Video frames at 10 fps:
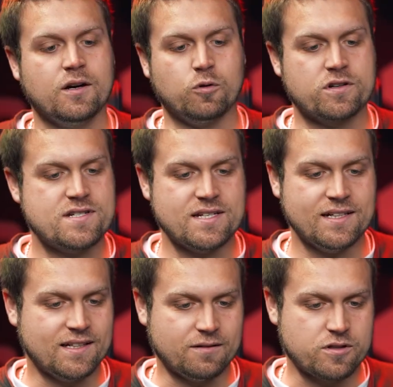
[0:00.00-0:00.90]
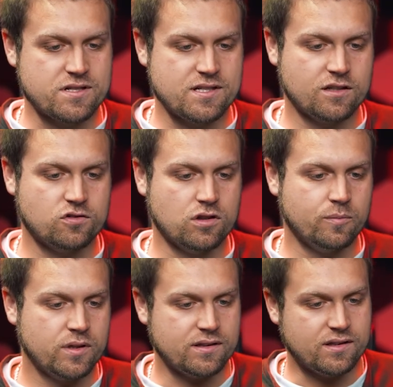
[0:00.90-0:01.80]
We're seeing it. We're seeing so
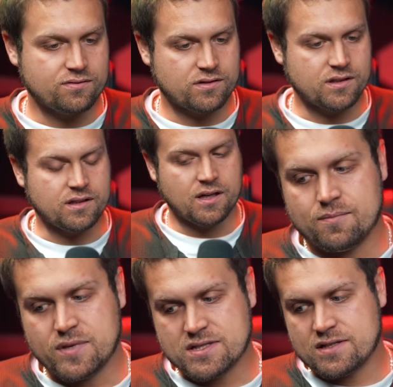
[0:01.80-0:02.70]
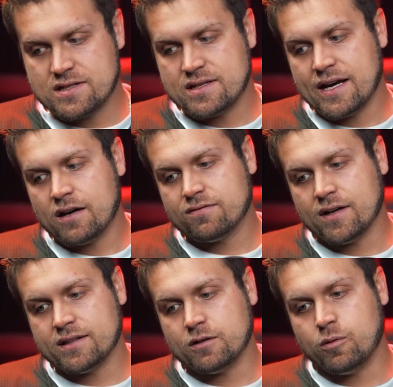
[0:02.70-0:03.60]
many different businesses now
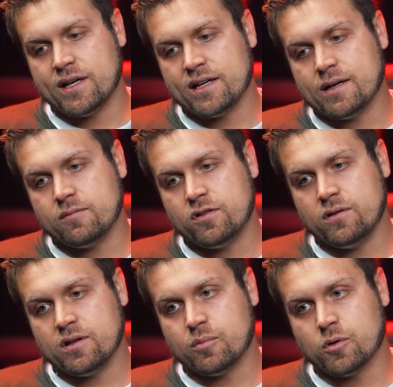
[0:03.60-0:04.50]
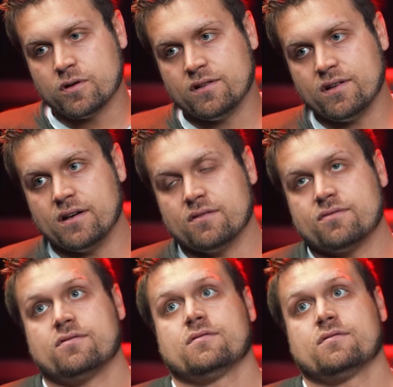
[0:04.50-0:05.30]
finally waking up to the importance of